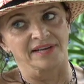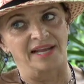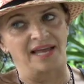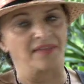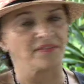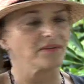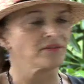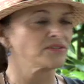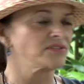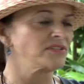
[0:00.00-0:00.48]

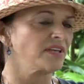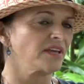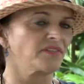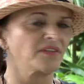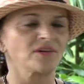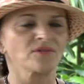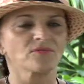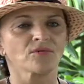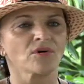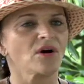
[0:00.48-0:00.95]
And there's
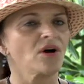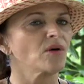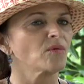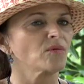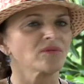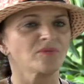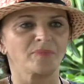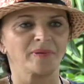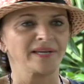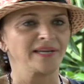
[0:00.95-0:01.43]
nothing
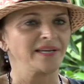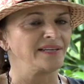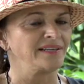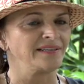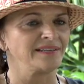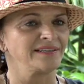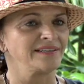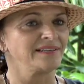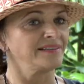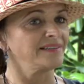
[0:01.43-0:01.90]
wrong with
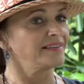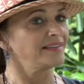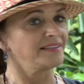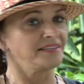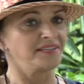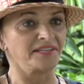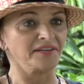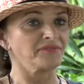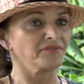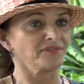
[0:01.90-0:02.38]

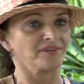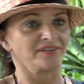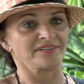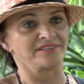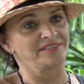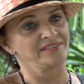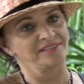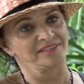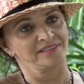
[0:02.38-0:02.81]
being different.